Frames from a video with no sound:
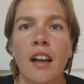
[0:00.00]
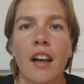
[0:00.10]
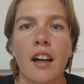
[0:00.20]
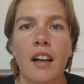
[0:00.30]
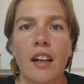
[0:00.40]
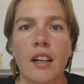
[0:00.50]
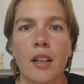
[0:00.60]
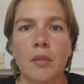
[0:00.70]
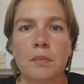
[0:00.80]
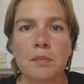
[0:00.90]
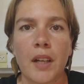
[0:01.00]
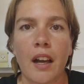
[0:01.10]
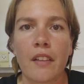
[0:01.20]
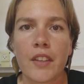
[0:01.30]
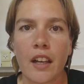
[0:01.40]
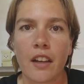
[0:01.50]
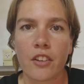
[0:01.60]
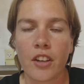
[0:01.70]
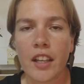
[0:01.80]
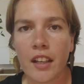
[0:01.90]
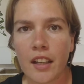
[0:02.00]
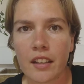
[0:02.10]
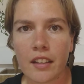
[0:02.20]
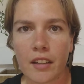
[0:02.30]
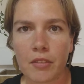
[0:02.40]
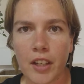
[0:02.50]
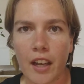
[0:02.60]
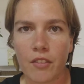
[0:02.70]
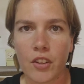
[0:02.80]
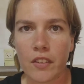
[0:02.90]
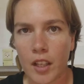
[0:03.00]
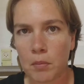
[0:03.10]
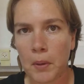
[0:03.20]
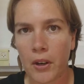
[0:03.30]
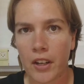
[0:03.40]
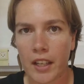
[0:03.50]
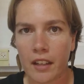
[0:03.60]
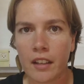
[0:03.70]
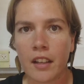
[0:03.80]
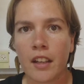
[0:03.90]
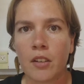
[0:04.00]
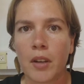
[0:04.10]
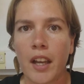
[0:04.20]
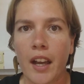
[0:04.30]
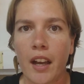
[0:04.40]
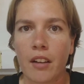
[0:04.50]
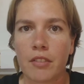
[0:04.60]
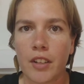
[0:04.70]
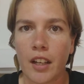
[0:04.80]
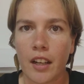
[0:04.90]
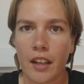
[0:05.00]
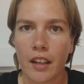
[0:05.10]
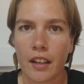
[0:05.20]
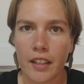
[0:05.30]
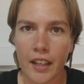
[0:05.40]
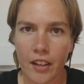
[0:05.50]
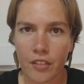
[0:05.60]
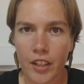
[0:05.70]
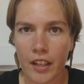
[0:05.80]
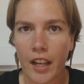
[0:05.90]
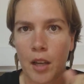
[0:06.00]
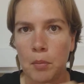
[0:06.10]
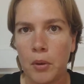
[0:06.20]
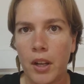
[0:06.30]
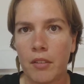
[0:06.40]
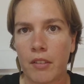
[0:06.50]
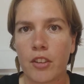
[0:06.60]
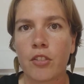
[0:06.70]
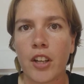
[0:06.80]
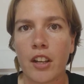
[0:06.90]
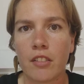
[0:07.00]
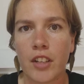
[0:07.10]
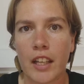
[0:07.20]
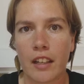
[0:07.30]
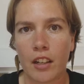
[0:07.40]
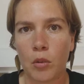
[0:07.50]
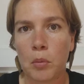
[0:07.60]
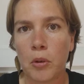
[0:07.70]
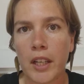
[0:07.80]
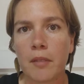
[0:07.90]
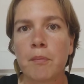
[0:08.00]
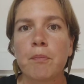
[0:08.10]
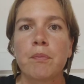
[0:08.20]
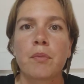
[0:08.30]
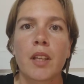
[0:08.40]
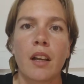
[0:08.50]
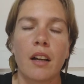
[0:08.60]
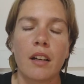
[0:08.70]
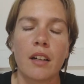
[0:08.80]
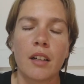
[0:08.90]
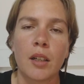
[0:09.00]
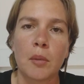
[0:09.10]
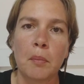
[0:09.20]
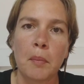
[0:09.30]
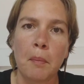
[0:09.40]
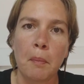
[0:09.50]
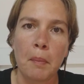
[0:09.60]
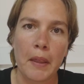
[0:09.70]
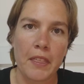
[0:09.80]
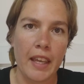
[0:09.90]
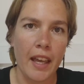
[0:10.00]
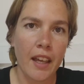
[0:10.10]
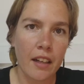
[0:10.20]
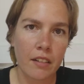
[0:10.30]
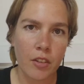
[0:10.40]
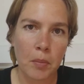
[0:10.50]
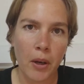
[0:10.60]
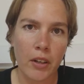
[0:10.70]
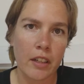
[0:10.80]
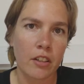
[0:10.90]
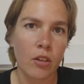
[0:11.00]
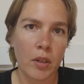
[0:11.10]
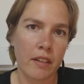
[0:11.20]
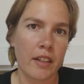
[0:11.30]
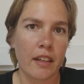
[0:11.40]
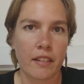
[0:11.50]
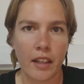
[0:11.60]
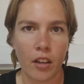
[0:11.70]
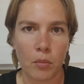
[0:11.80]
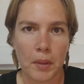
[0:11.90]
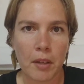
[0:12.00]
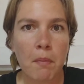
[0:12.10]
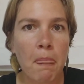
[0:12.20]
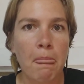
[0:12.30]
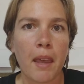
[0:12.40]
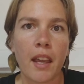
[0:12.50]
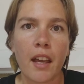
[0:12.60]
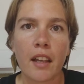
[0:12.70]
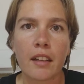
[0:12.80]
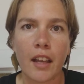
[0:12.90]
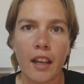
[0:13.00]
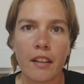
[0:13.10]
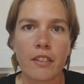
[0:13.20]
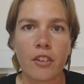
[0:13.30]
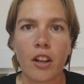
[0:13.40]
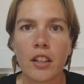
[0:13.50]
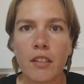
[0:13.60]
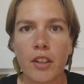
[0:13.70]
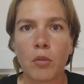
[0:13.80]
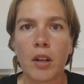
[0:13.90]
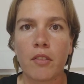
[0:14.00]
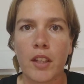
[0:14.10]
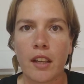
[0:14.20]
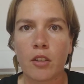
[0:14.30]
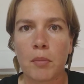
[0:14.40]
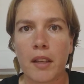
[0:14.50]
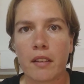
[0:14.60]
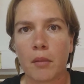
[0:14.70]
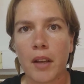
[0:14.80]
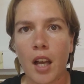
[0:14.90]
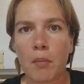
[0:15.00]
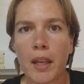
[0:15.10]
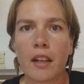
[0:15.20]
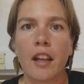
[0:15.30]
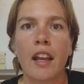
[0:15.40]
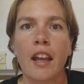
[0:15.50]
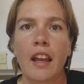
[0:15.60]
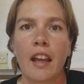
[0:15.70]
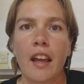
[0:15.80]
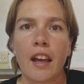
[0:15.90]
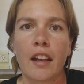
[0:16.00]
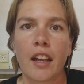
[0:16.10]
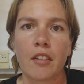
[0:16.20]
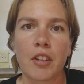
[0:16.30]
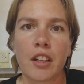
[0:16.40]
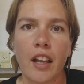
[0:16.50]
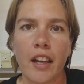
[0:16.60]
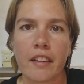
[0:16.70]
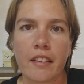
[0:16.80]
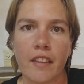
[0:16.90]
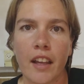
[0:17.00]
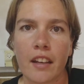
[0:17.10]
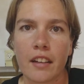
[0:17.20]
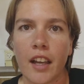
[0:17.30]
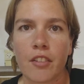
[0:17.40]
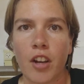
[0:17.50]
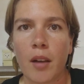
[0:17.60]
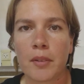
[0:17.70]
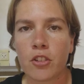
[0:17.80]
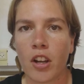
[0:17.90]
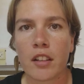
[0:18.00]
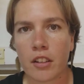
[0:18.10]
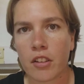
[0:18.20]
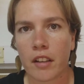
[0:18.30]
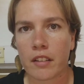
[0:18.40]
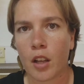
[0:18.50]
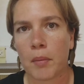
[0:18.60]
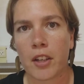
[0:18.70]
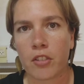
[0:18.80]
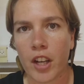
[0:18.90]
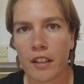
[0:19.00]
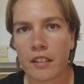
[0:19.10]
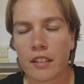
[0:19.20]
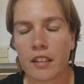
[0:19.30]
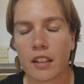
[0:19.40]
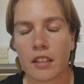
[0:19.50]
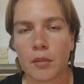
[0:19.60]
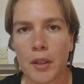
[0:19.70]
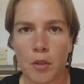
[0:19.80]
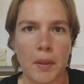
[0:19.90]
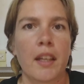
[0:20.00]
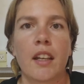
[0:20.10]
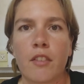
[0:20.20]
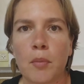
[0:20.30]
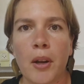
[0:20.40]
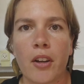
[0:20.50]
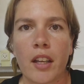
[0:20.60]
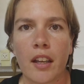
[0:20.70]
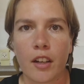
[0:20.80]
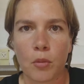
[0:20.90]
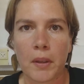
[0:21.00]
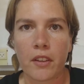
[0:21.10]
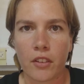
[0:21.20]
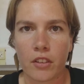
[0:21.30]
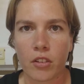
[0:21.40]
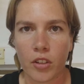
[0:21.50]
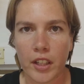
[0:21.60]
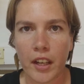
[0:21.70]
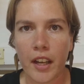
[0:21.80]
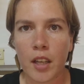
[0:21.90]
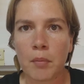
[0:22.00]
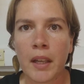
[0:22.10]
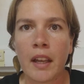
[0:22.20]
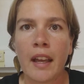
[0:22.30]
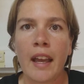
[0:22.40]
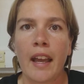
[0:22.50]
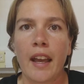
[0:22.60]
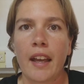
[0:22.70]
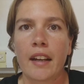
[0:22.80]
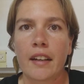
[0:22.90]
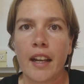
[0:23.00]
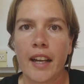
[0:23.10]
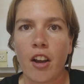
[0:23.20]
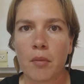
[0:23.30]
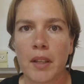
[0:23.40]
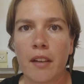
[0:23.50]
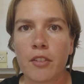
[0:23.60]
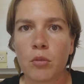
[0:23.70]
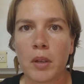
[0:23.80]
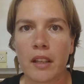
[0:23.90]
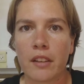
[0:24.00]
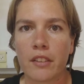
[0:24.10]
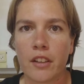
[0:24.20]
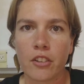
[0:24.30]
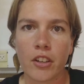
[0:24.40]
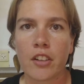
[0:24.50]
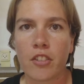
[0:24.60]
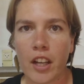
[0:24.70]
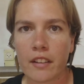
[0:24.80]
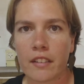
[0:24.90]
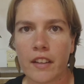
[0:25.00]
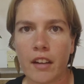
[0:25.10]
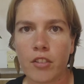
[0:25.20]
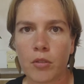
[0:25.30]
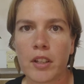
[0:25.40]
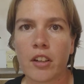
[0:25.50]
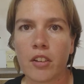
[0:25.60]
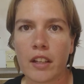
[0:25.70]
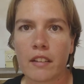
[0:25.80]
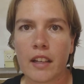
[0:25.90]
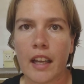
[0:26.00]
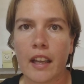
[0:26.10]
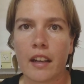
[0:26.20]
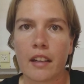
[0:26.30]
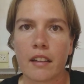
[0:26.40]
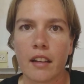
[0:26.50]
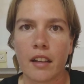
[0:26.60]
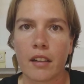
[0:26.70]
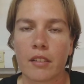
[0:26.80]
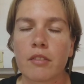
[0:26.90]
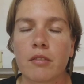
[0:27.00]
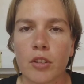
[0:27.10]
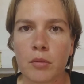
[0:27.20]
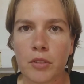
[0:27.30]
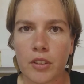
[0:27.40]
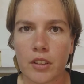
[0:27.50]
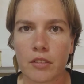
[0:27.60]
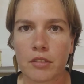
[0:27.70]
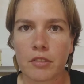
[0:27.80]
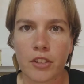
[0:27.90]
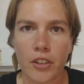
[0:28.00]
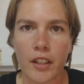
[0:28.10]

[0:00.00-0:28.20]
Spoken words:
On the other hand, if we have the same party, we have a 10 out of 10 high point, we have a 3 out of 10 low point, but at the end of the party, no one stays to help me, and as they're all leaving, one of the guests makes some comment, and I realize that I dropped chocolate sauce on my dress at the beginning of the party, and it's been there this whole time. And now I'm left with a dirty dress that everyone noticed, and a room full of dirty